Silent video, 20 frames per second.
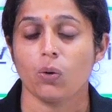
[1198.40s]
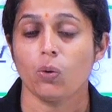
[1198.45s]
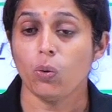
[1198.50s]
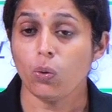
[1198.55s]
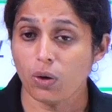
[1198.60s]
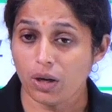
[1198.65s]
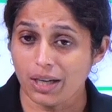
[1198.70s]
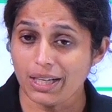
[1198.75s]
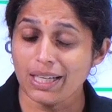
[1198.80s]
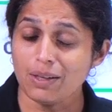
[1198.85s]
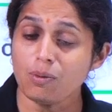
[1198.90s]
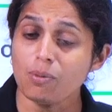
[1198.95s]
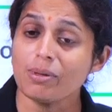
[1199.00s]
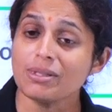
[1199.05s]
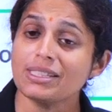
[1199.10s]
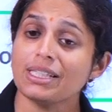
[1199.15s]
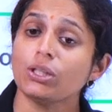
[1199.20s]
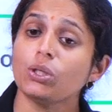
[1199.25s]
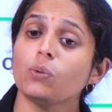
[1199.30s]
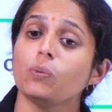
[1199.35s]
he will
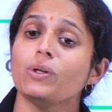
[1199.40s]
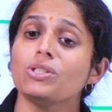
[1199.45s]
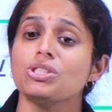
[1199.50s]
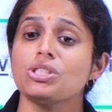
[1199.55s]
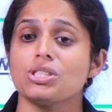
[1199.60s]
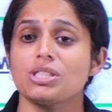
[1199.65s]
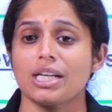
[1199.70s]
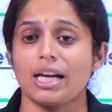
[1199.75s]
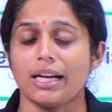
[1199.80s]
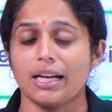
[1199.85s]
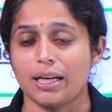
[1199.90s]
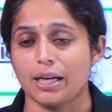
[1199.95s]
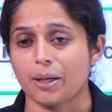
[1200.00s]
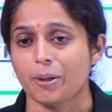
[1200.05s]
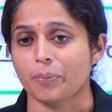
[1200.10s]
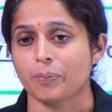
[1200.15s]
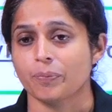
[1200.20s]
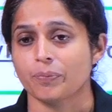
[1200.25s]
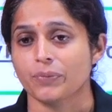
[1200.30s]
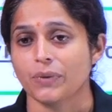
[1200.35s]
be sent to which jail?
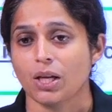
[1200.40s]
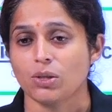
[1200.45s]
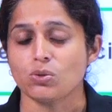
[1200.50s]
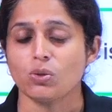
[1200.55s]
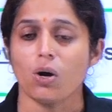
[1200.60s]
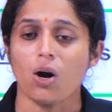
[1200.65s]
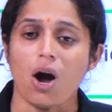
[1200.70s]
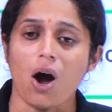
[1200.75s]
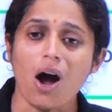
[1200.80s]
So,